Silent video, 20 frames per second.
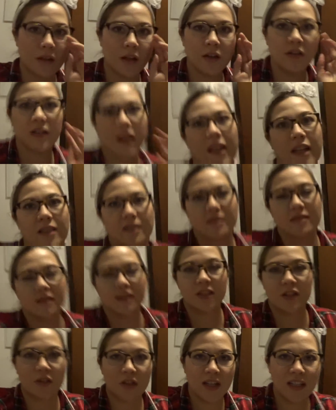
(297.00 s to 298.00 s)
Alright,
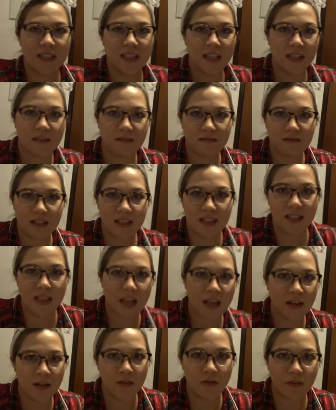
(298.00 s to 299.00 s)
so that's it. That's the
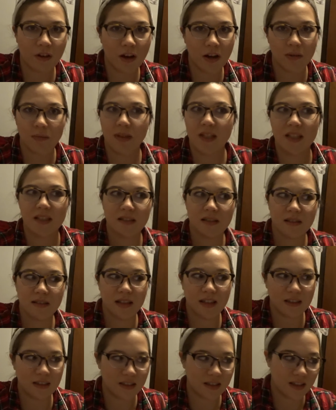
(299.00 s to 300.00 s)
end of Vlogmas.
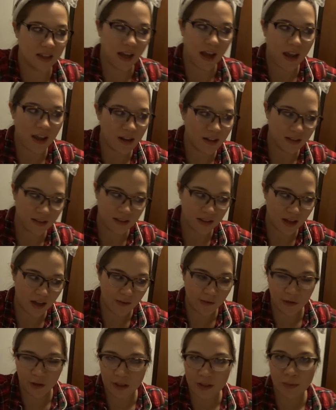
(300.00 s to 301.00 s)
That's the end
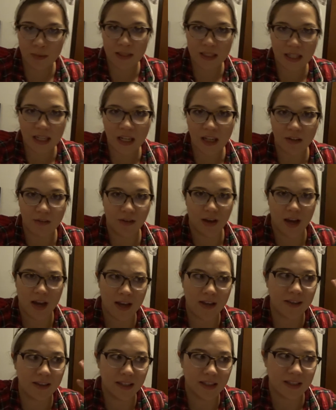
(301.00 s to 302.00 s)
of Christmas Eve.
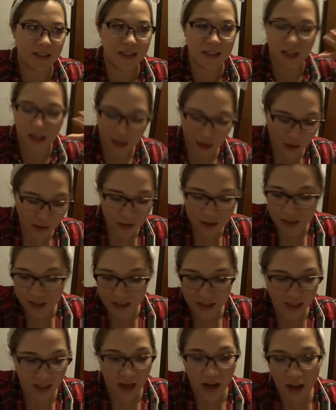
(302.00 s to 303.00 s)
I, that's, I,
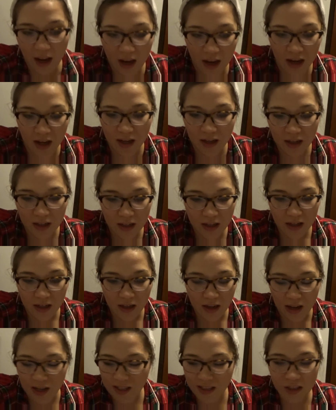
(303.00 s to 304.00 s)
ah,
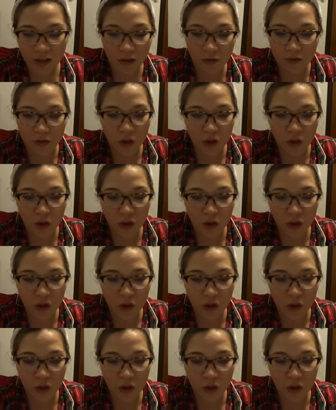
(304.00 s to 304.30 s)
I still